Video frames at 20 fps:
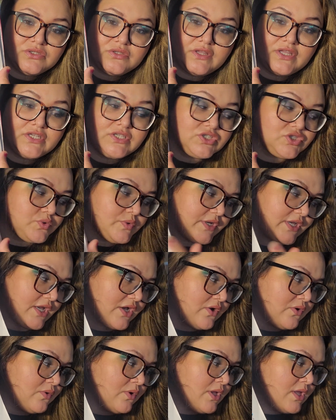the
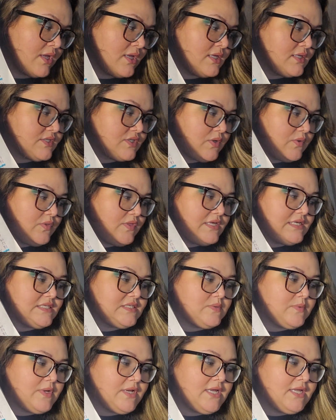trio. So
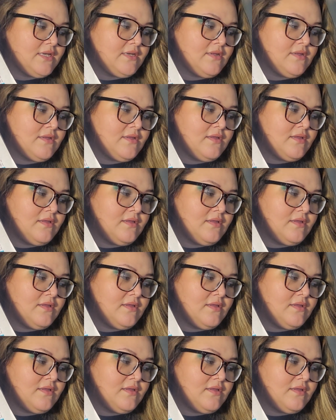this one